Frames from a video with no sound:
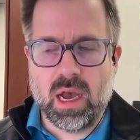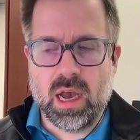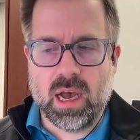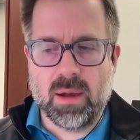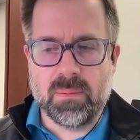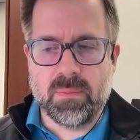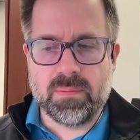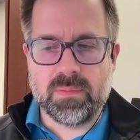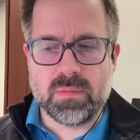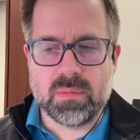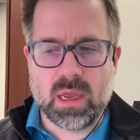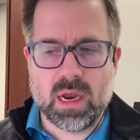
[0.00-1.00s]

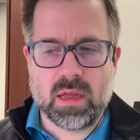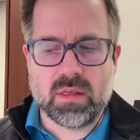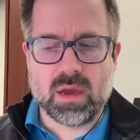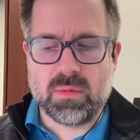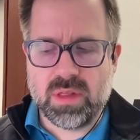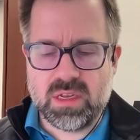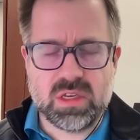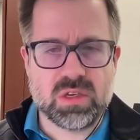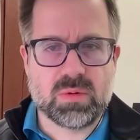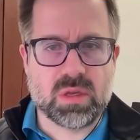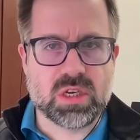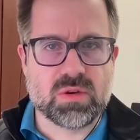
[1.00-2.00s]
And I thought, well, this
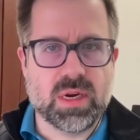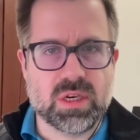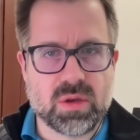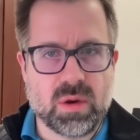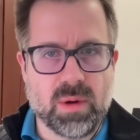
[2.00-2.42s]
is really strange.